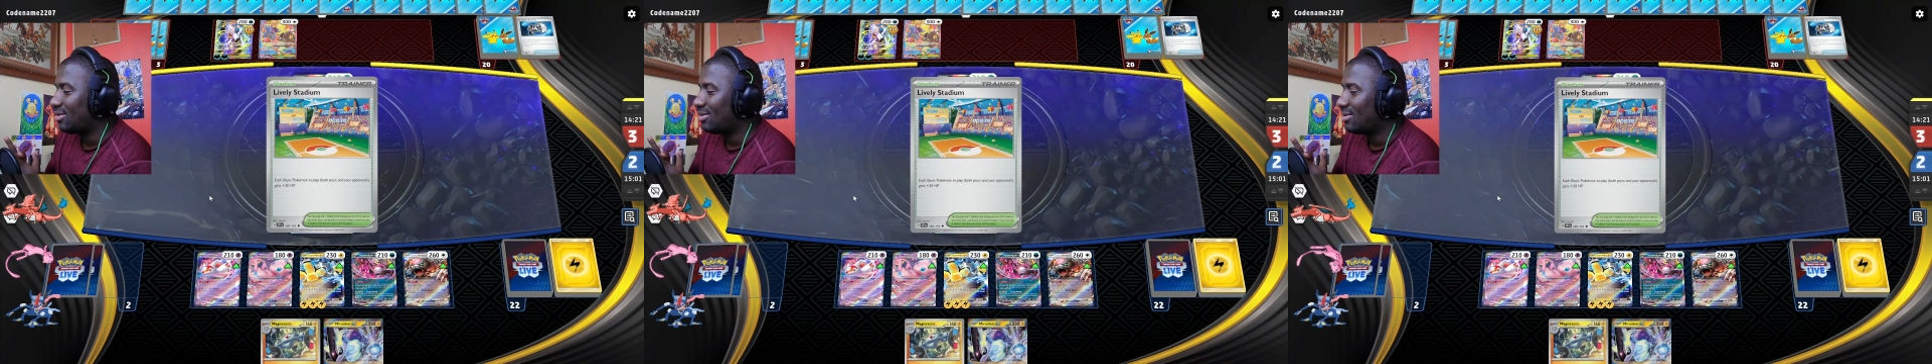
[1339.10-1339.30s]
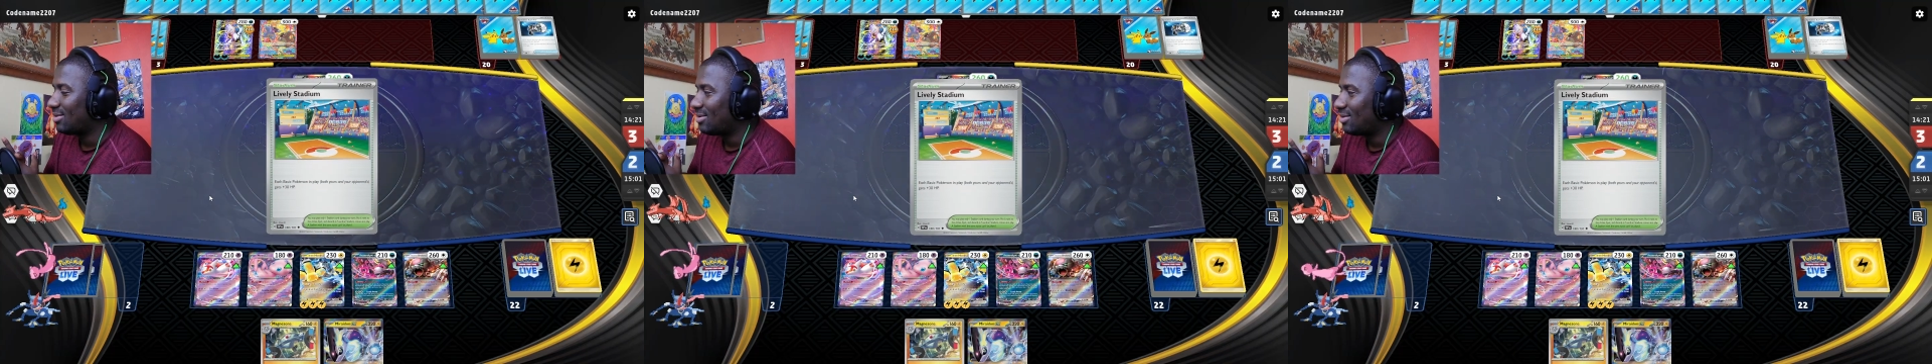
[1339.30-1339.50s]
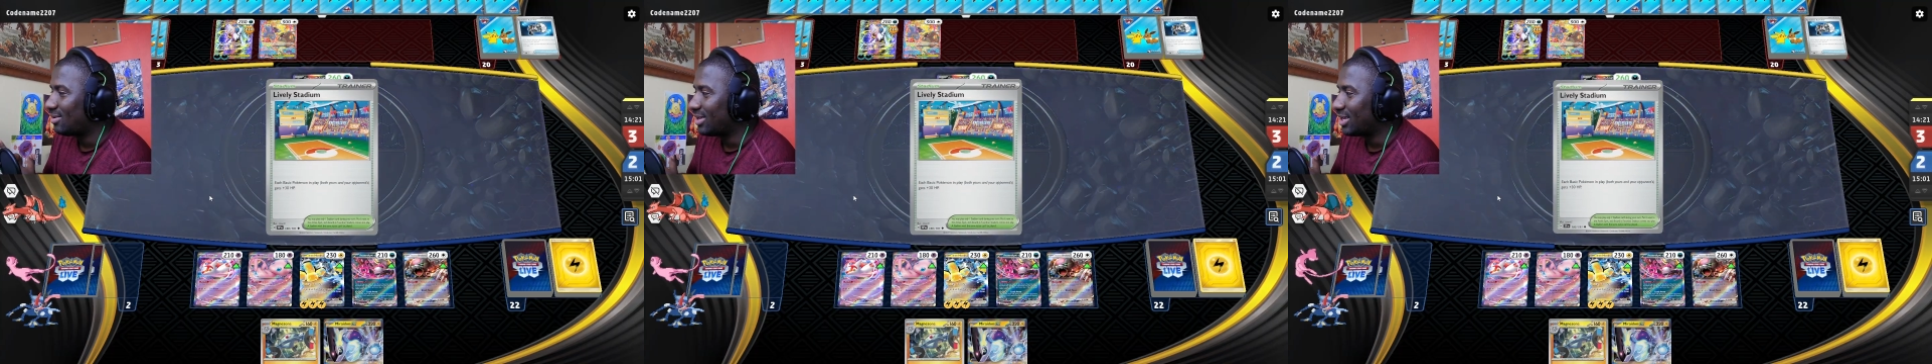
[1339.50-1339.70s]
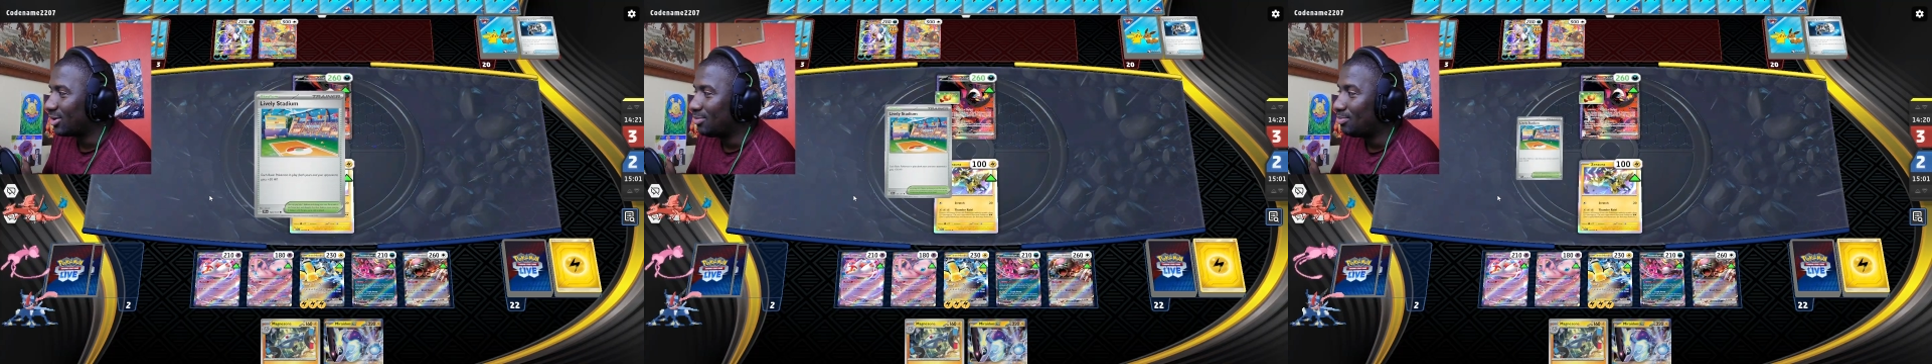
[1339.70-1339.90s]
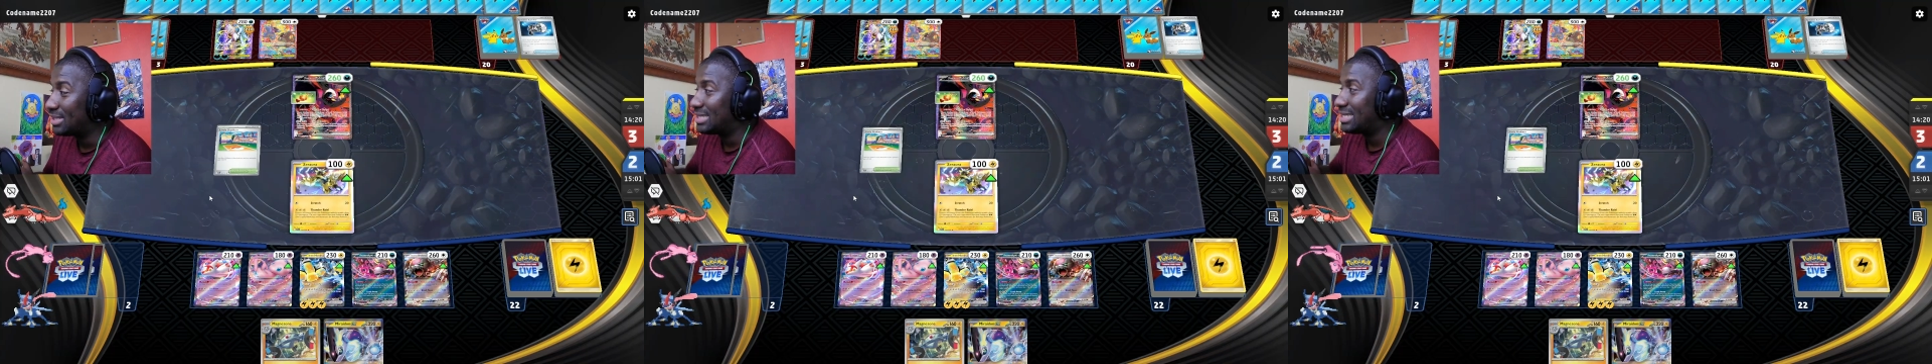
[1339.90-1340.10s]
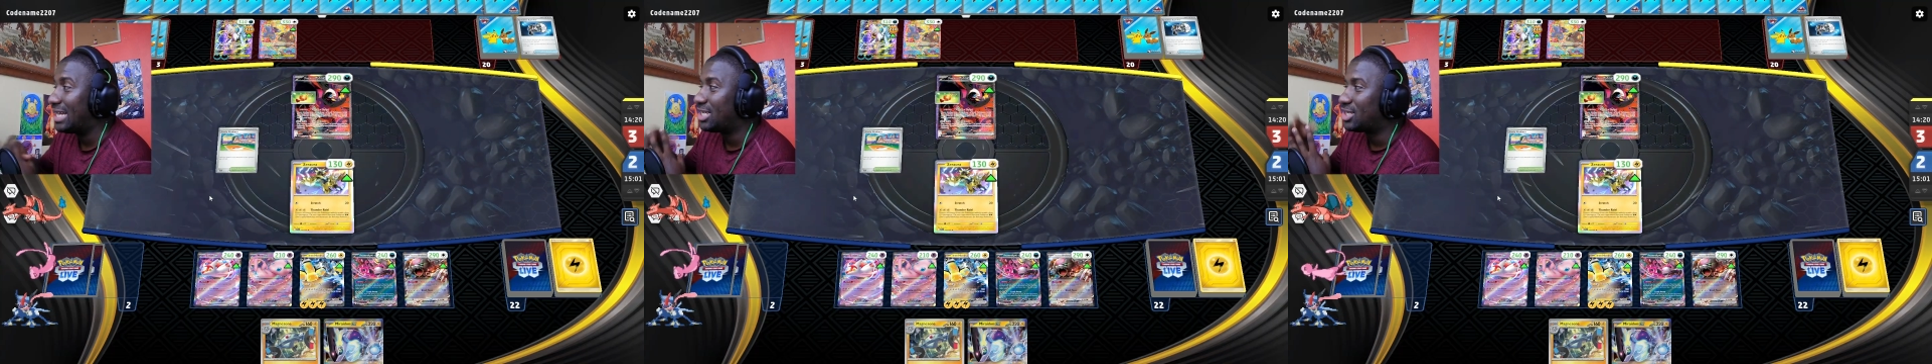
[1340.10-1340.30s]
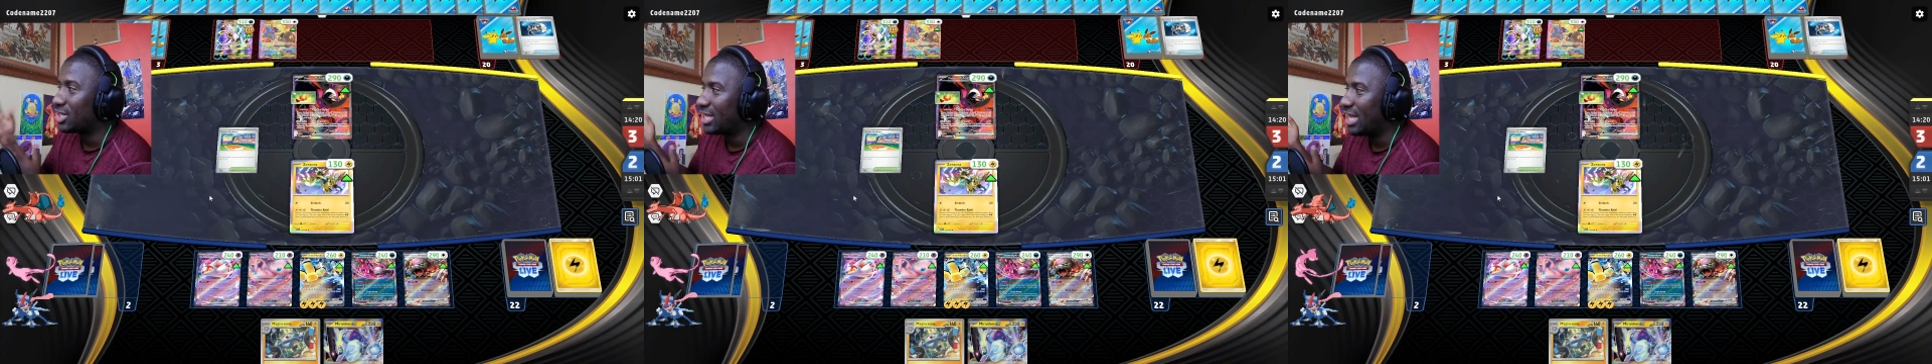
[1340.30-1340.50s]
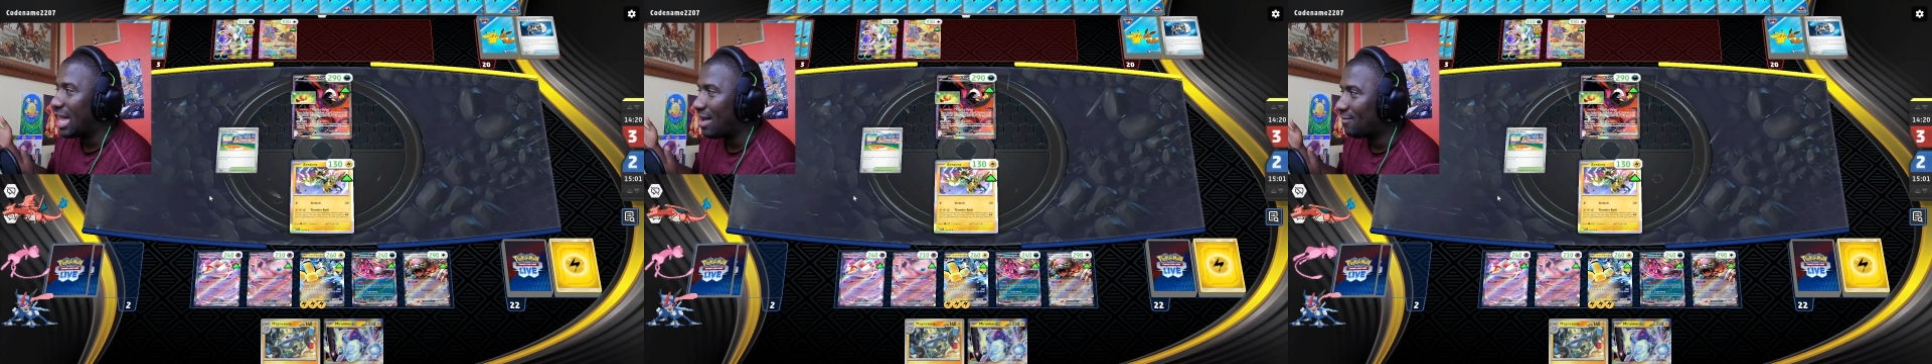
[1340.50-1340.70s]
you know, potentially
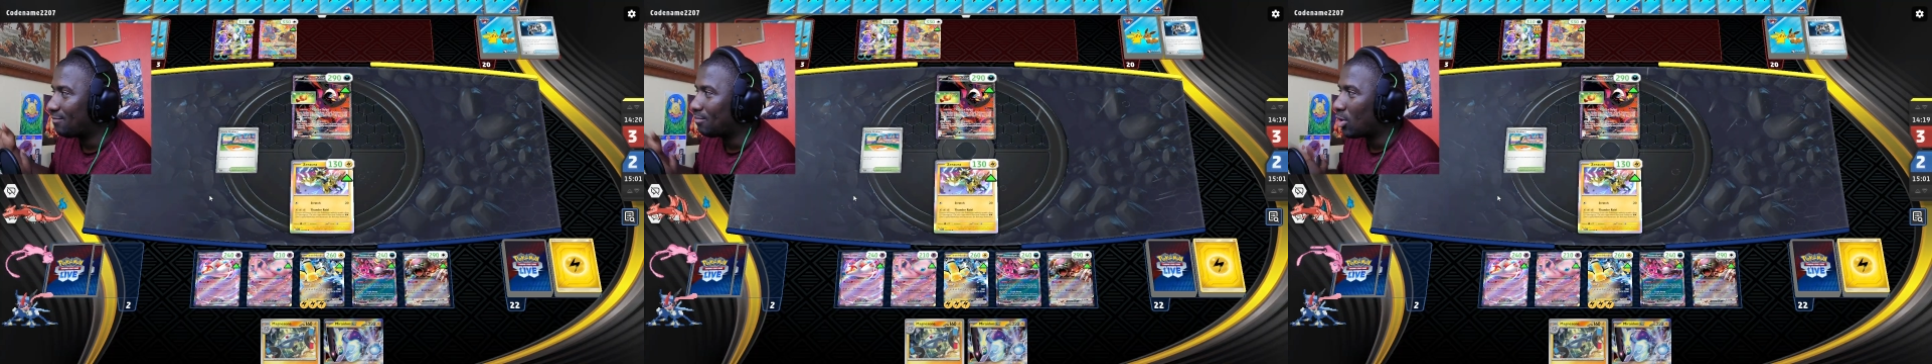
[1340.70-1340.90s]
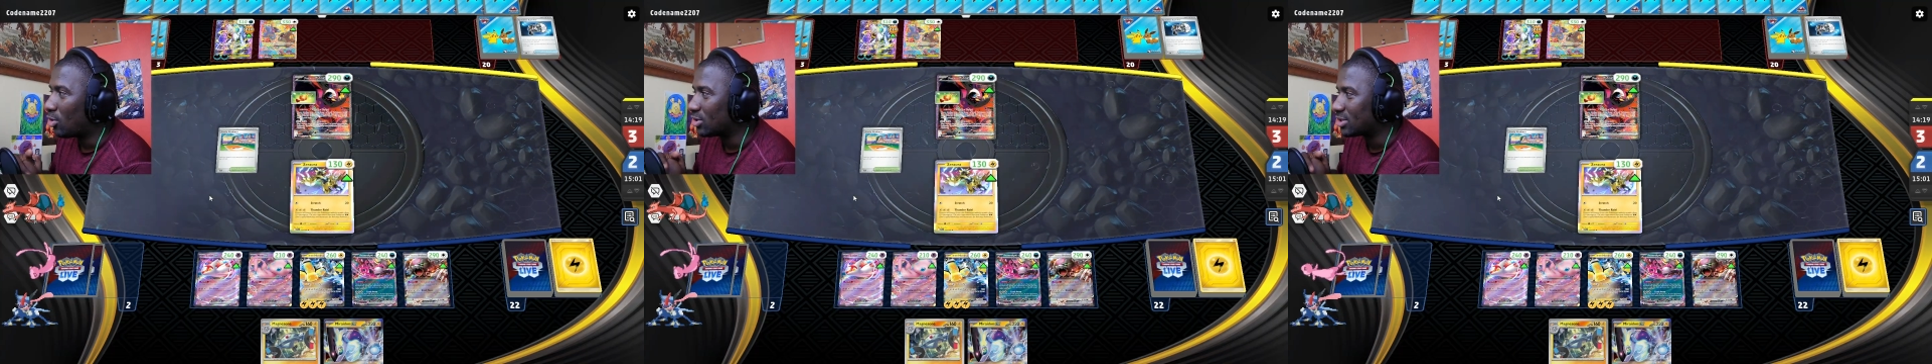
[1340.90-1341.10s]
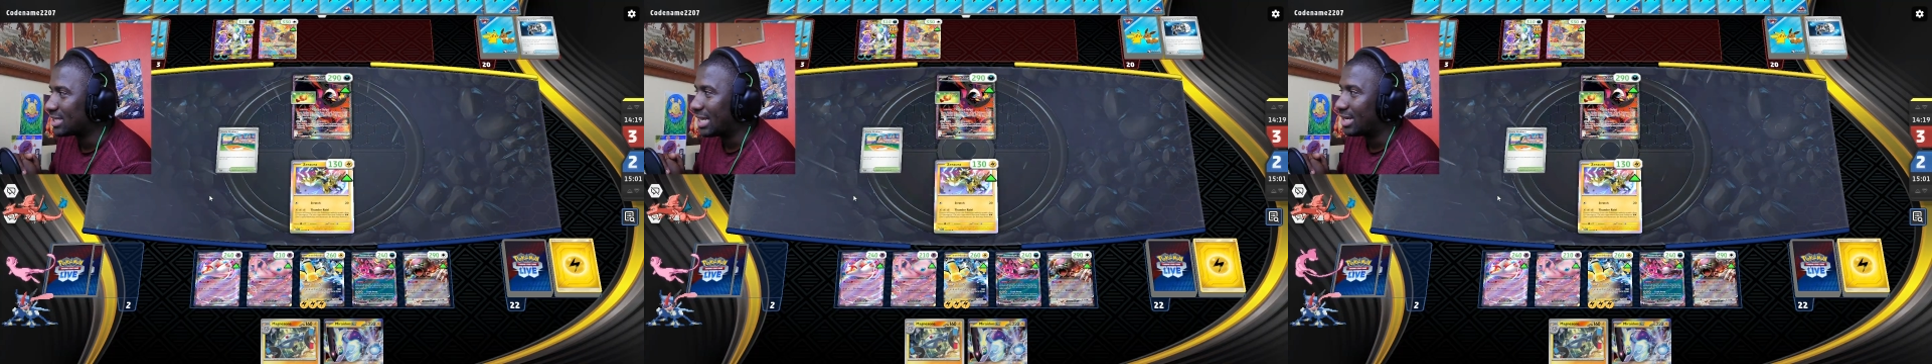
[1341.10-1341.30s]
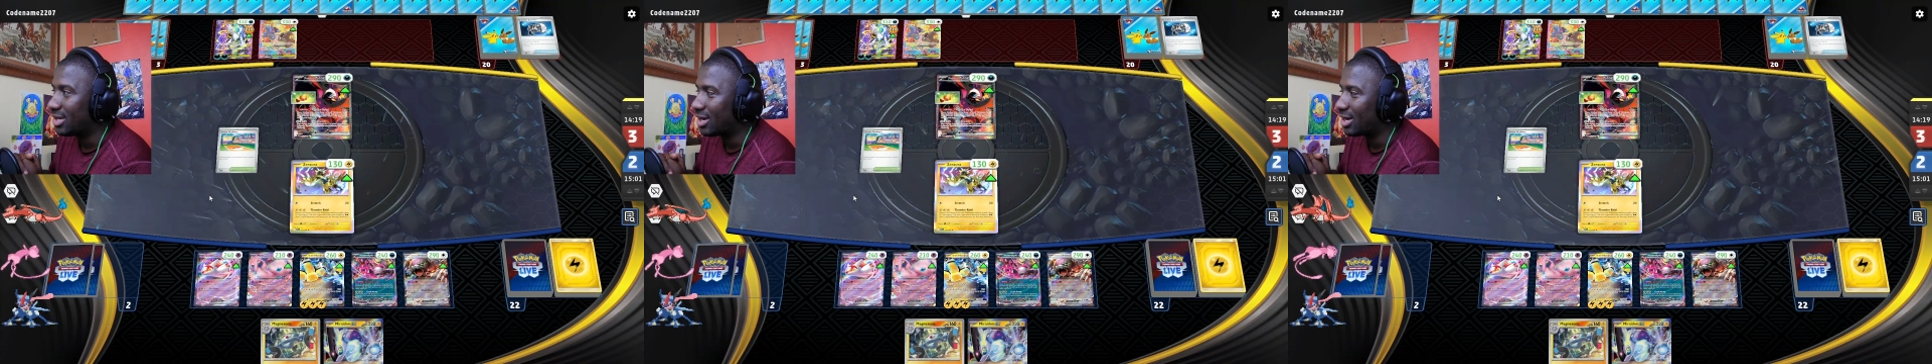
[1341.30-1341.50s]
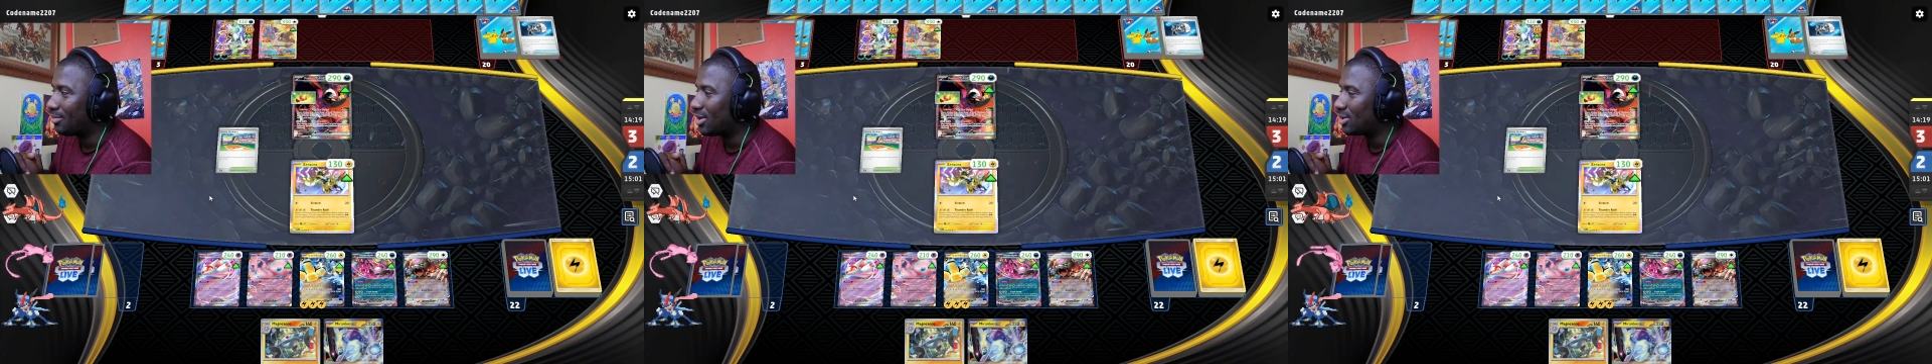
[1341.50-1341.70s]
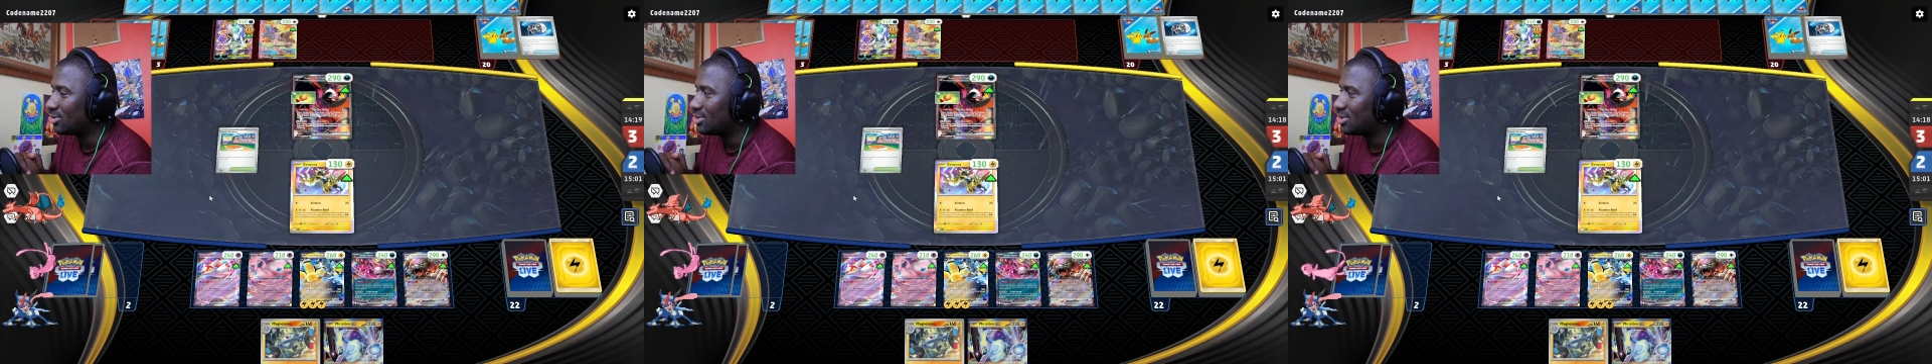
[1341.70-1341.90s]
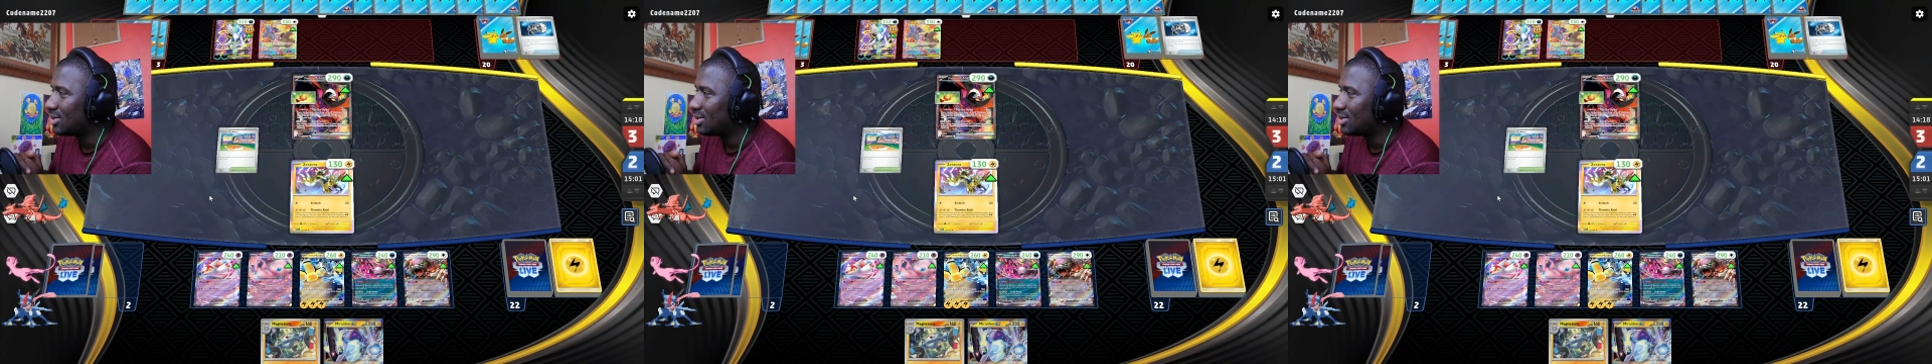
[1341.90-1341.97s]
have boss and knock him out.